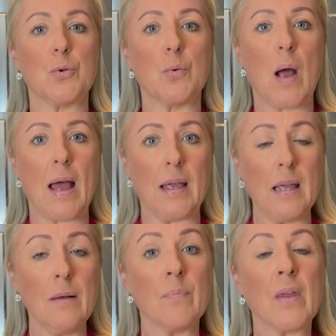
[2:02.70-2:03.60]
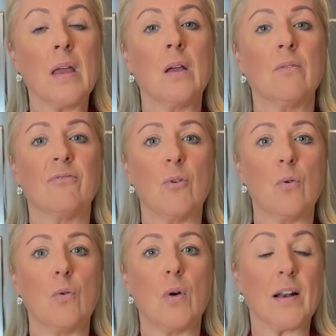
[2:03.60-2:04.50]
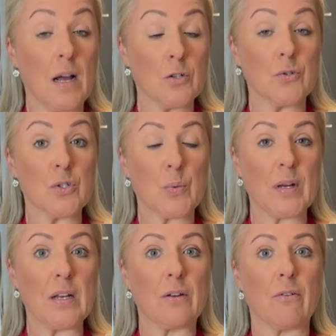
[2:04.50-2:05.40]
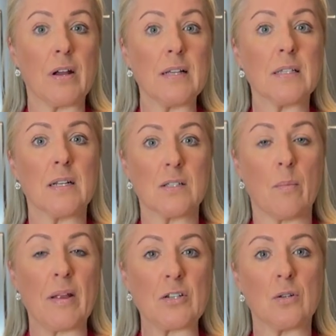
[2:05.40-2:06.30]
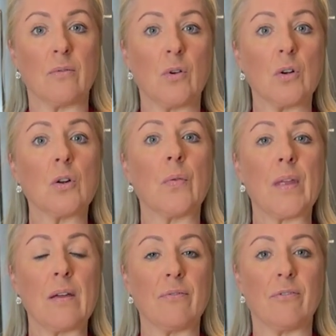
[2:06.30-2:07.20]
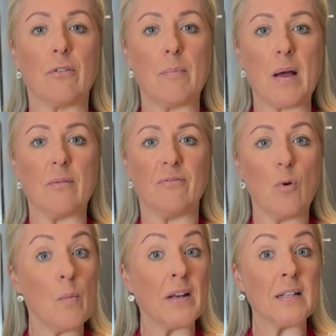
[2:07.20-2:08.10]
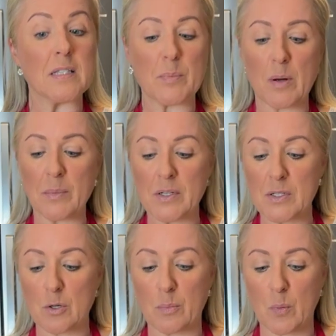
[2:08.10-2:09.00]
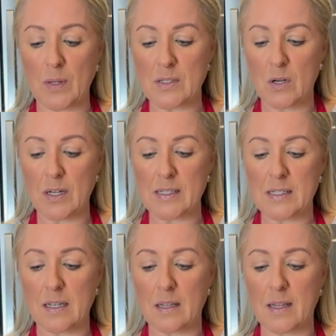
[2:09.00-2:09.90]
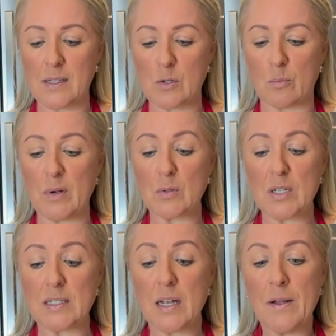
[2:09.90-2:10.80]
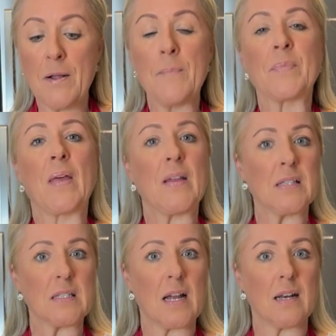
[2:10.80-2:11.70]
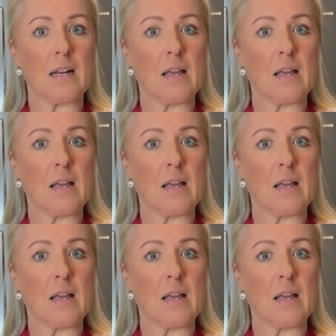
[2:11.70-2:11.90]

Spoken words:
I've got it on 2A at 120 degrees. And as I mentioned, I've got it on there for about 4 minutes, but I'm going to stop it once I can see that that's all melted.